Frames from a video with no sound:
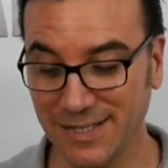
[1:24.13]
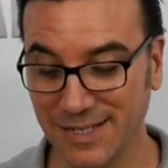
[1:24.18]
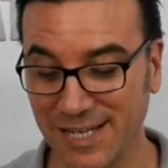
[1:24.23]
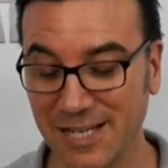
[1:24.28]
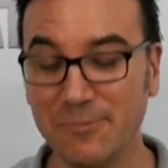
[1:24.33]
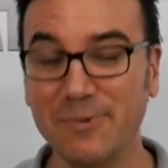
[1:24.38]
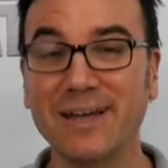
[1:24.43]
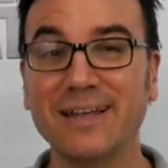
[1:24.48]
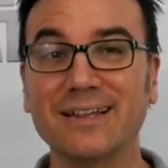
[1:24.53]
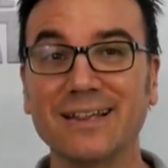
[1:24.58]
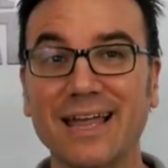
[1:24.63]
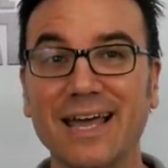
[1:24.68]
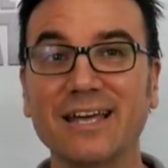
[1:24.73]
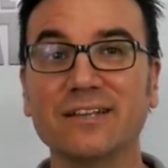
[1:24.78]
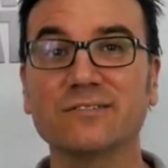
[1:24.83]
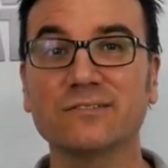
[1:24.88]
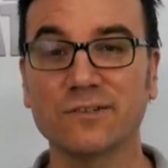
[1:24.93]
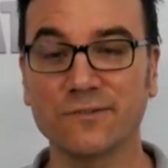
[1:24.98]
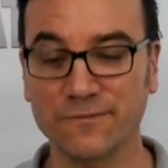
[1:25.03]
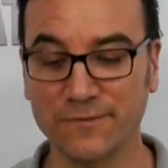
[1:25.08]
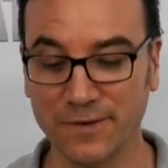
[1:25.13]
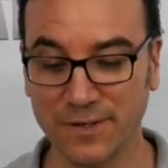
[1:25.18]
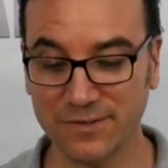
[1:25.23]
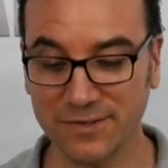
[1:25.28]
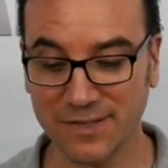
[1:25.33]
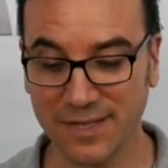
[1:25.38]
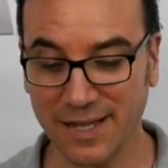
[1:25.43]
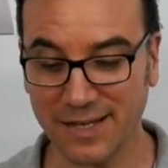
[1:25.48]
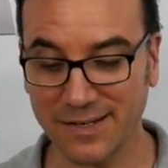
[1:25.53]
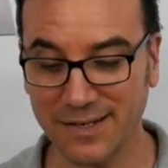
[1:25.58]
and he went last to
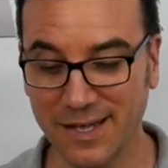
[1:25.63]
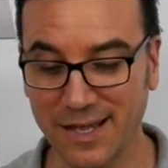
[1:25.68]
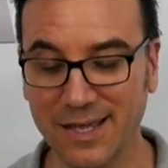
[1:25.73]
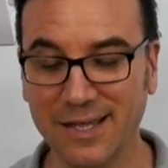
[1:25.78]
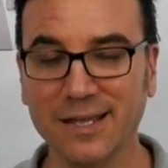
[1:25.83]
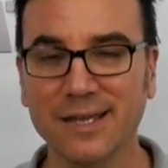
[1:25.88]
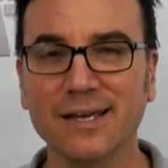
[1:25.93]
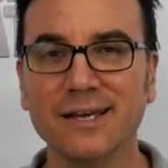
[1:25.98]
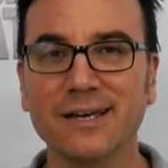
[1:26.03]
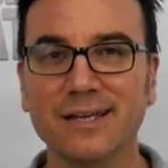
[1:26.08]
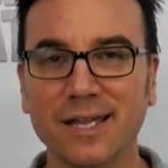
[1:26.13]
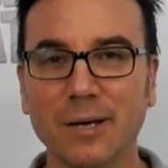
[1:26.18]
first that day.